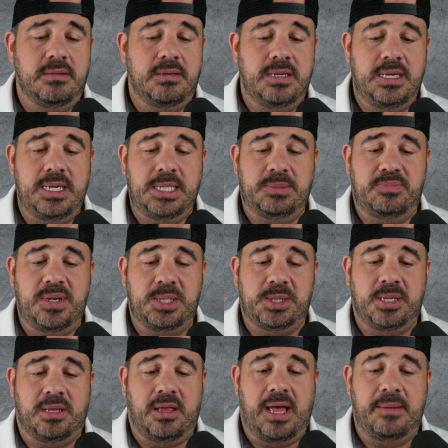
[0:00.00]
he's pitched
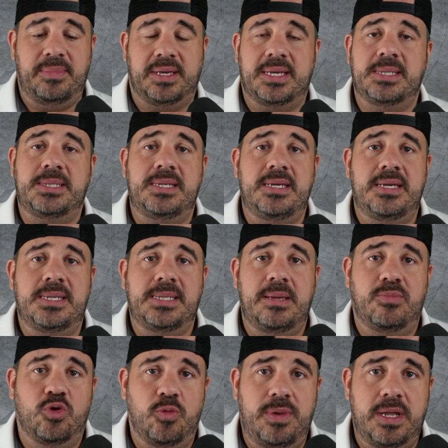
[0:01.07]
a lot because he is a
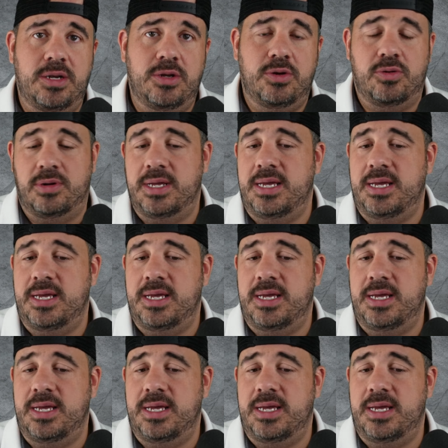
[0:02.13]
bullpen dude.